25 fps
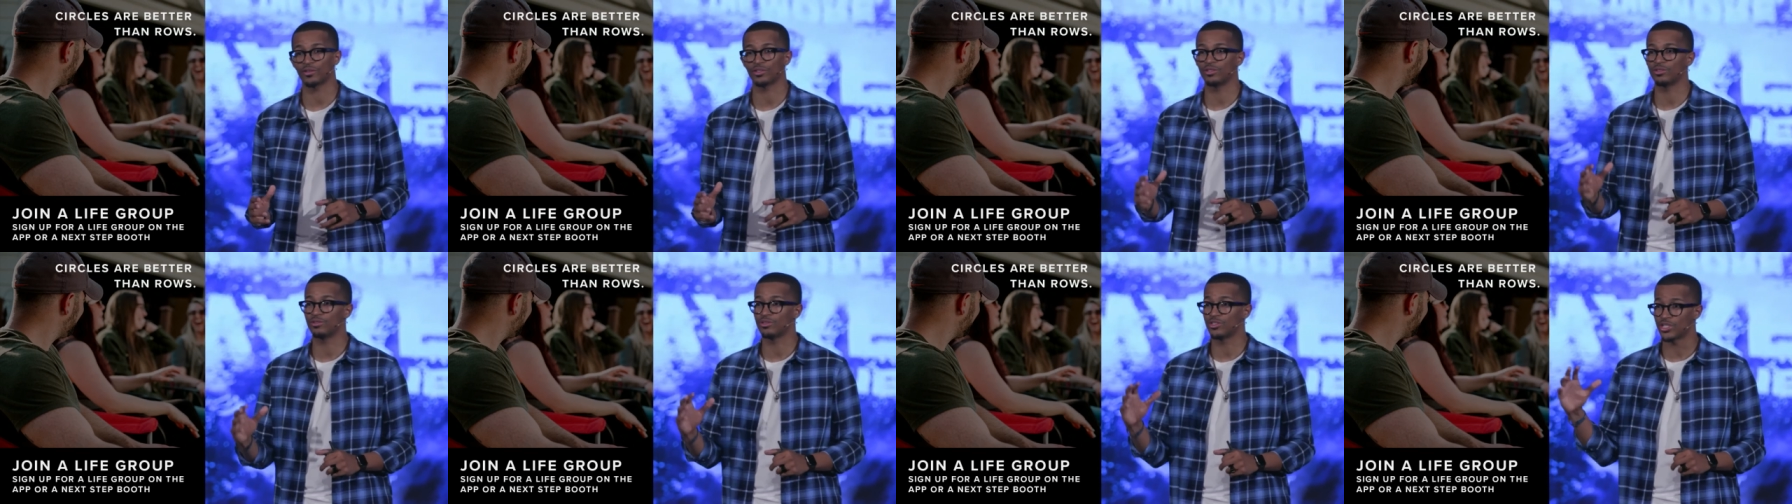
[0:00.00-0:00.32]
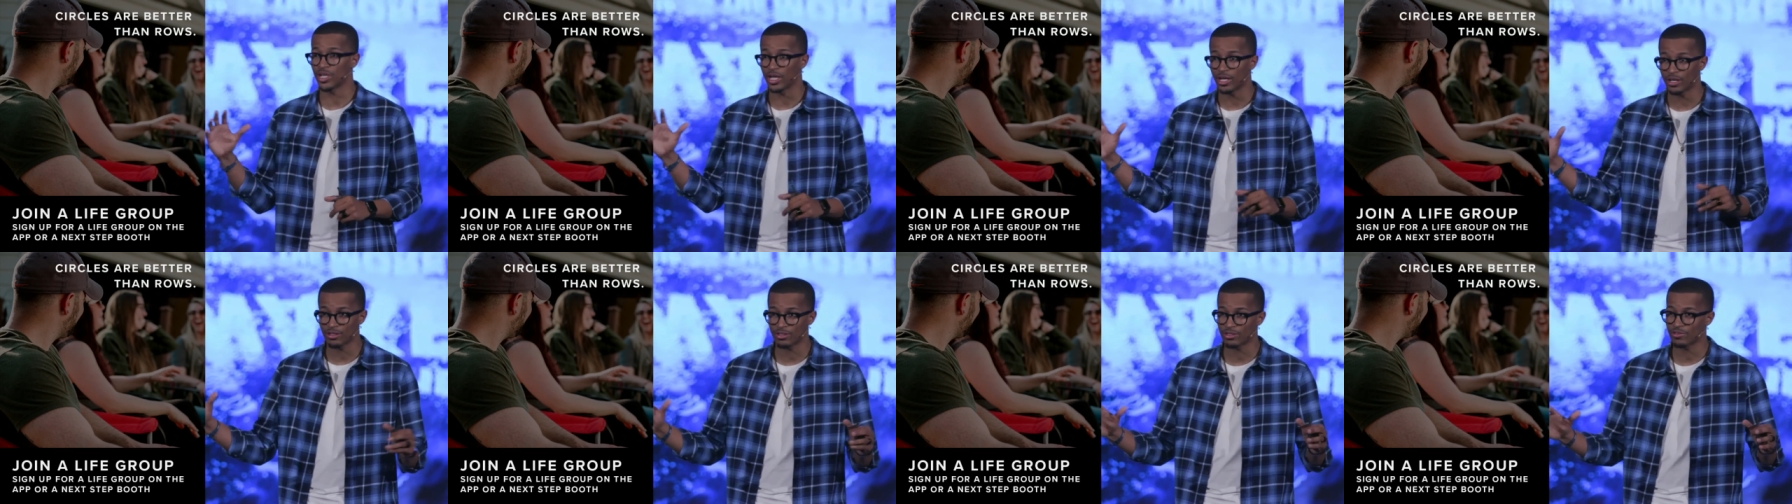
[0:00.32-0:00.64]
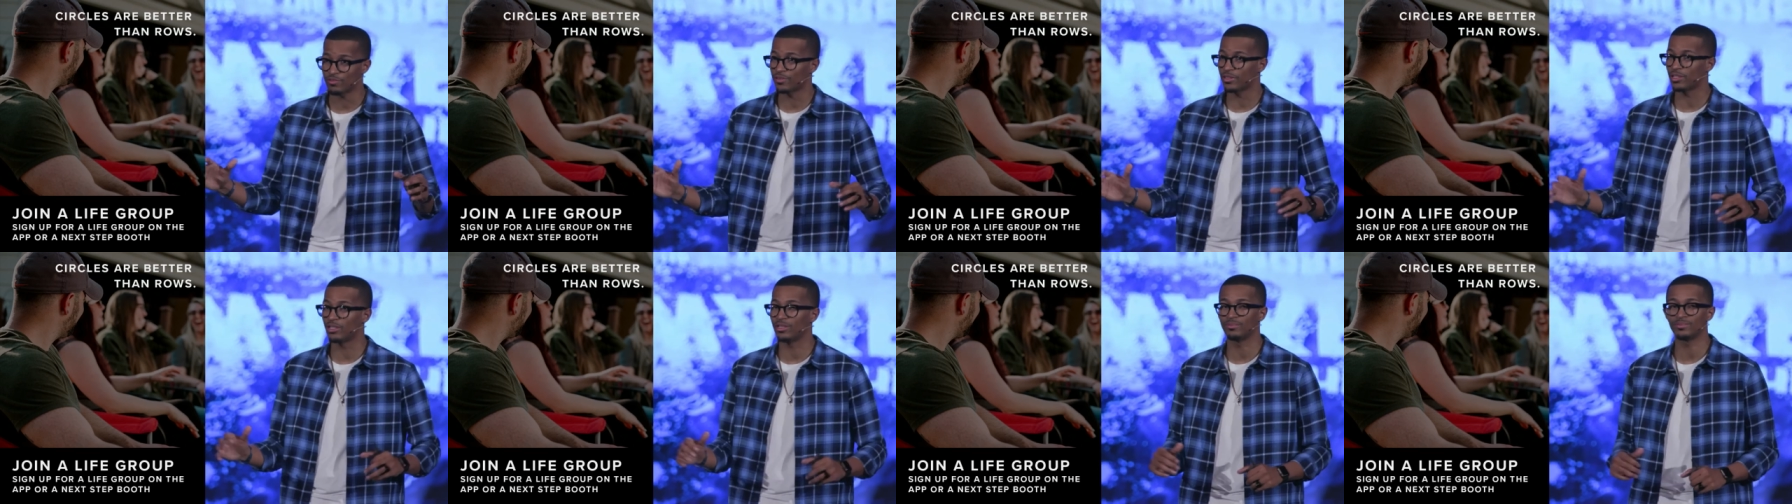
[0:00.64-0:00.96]
you. Jared's
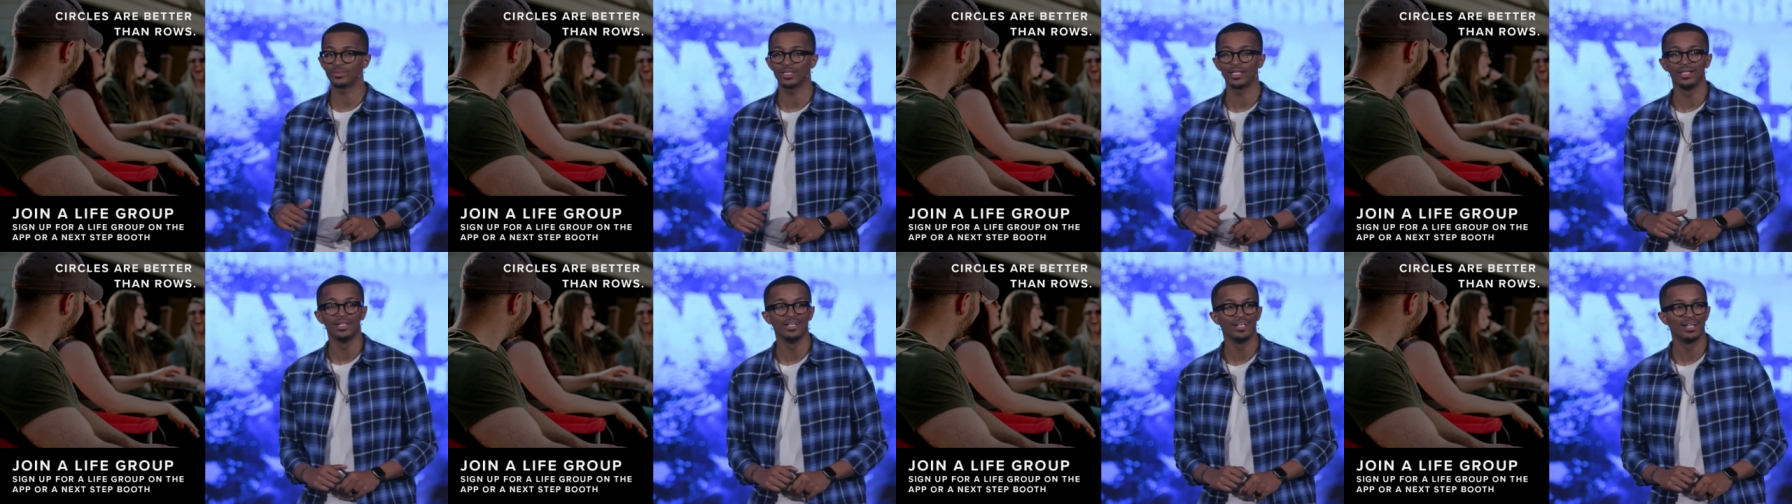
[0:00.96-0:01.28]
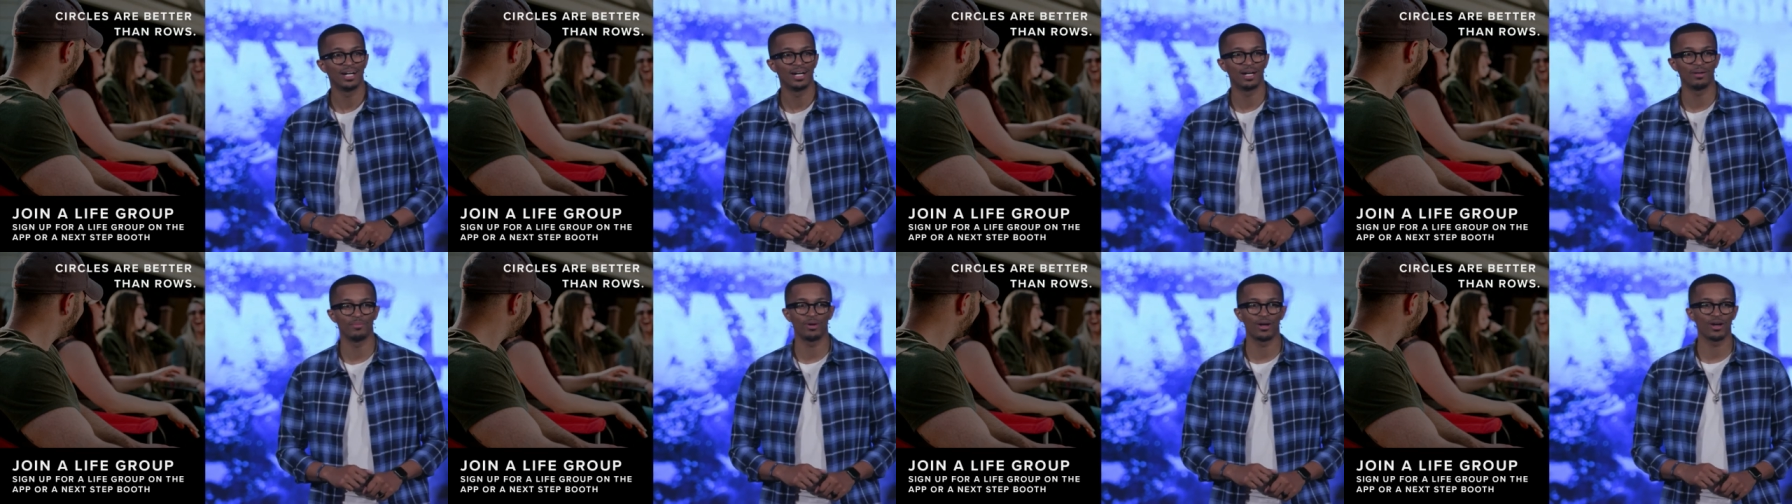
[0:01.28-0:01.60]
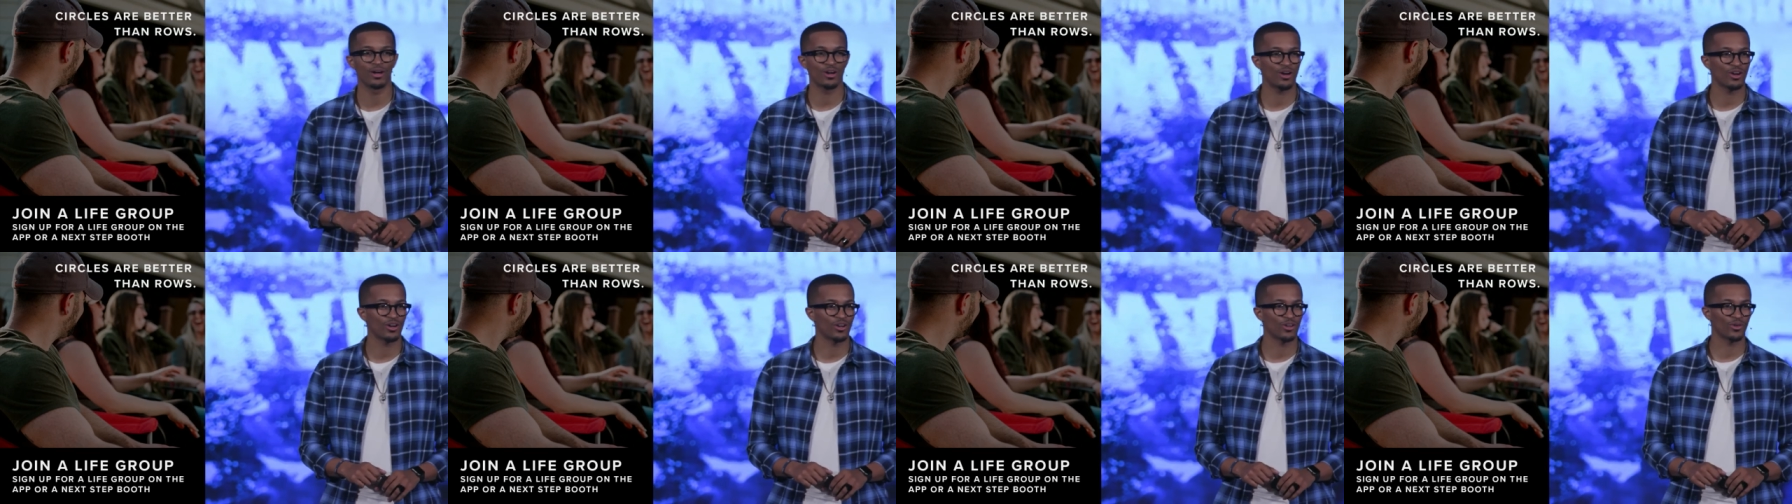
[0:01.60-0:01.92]
film um,
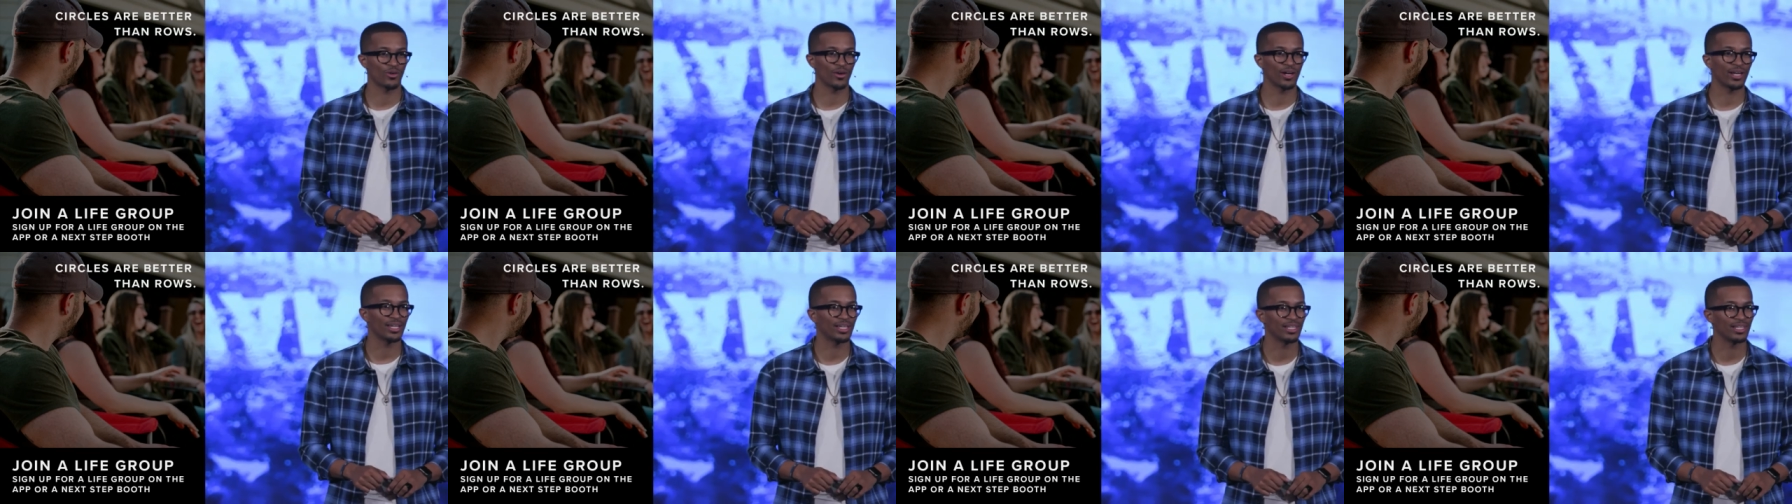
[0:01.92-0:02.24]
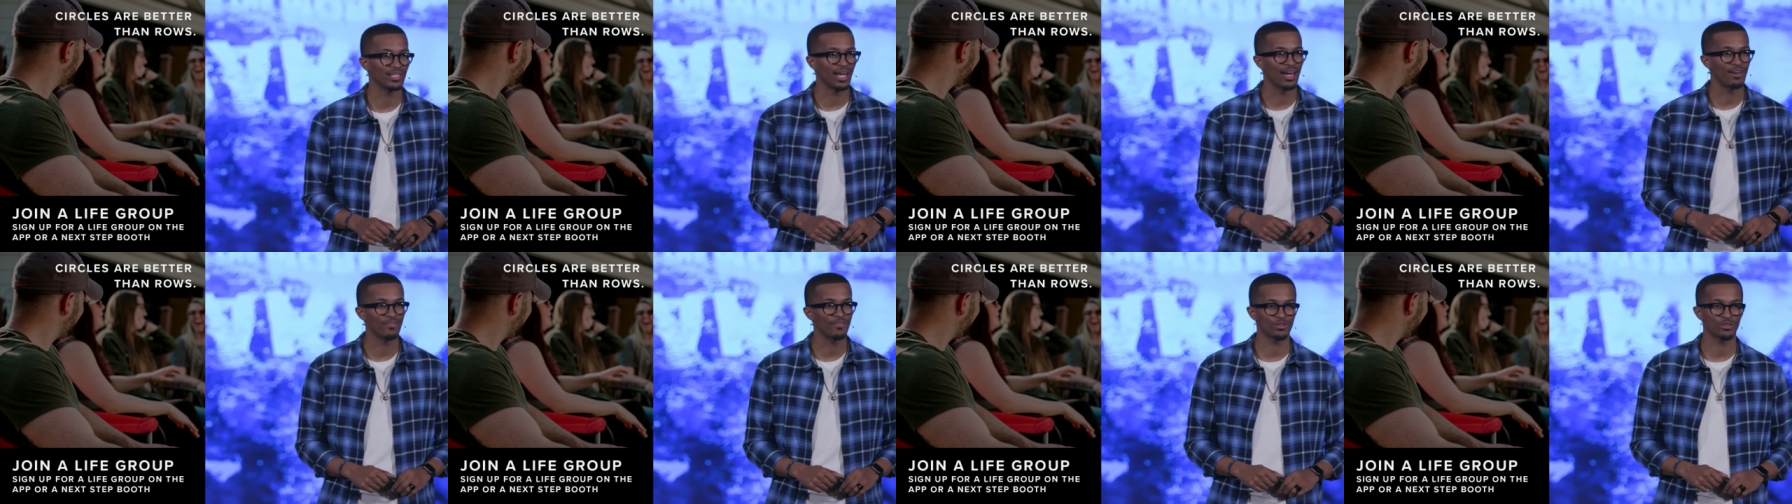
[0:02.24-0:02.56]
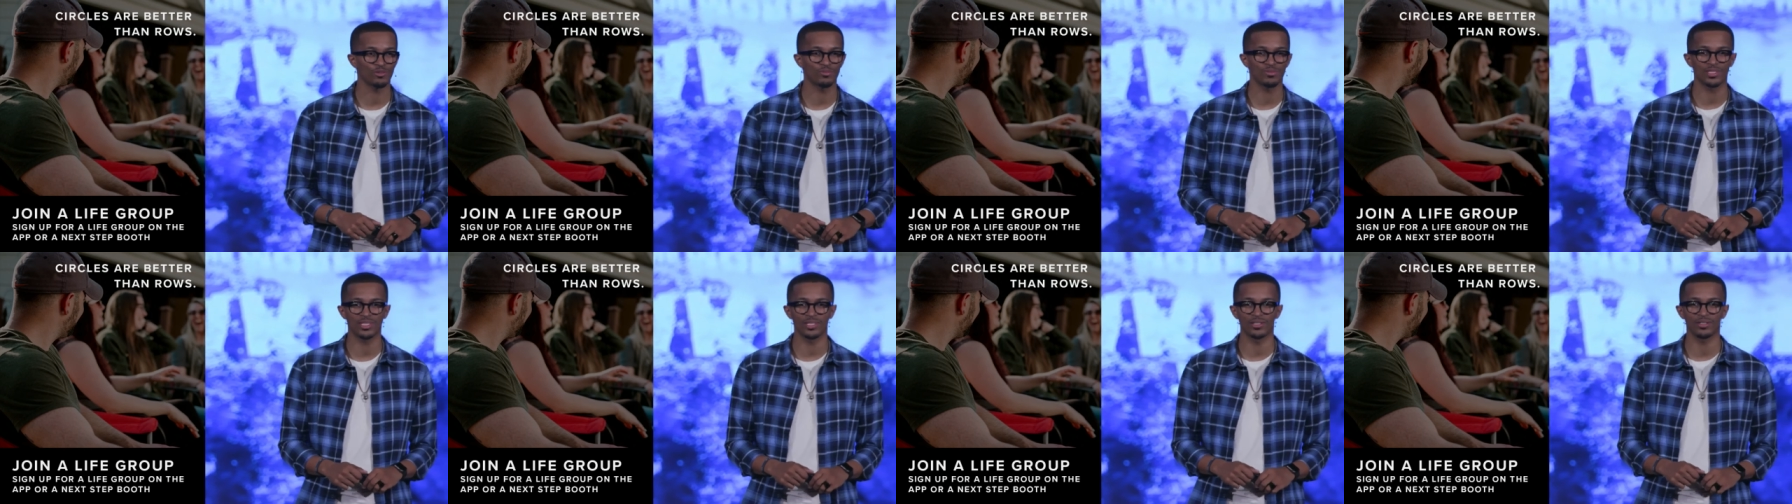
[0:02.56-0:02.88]
a, a great life
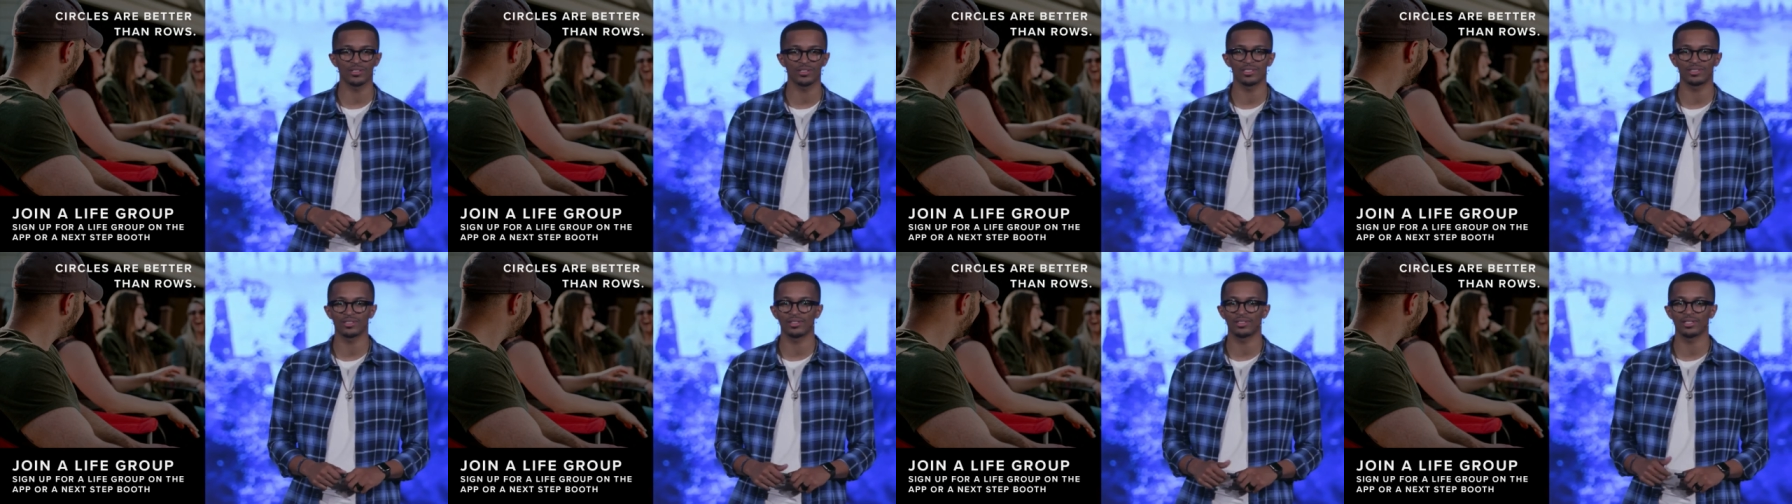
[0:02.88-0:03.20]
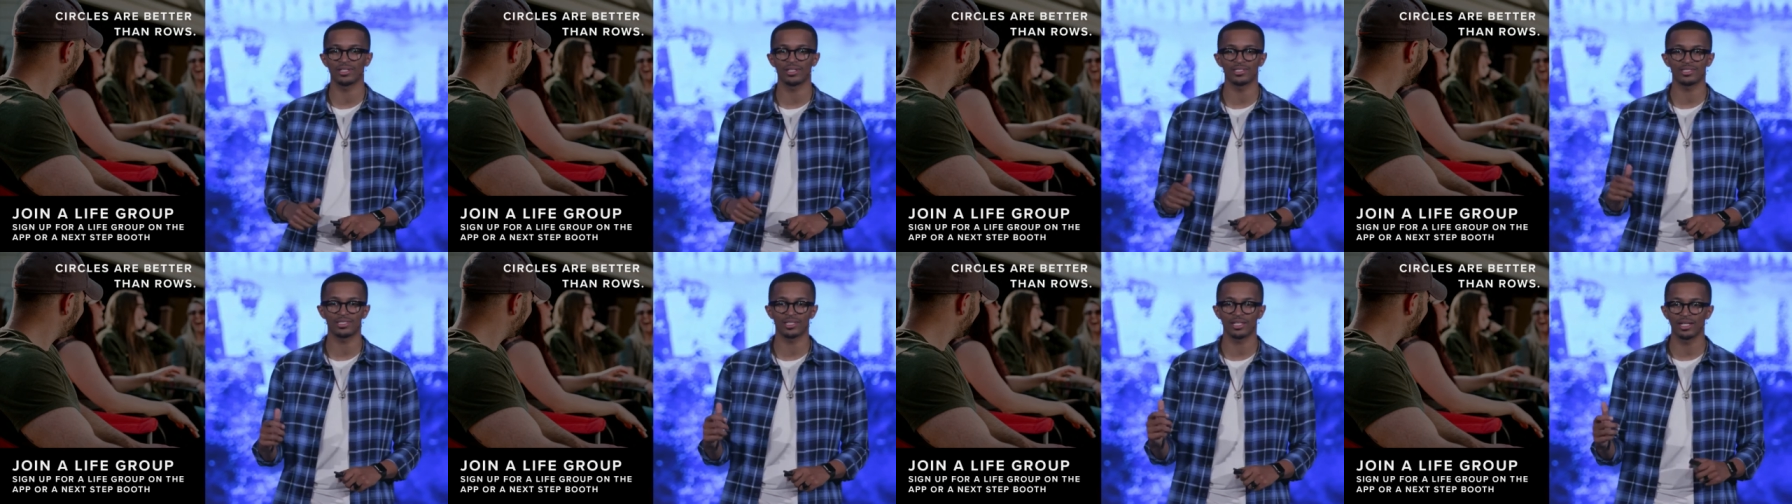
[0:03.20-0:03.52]
group series on this.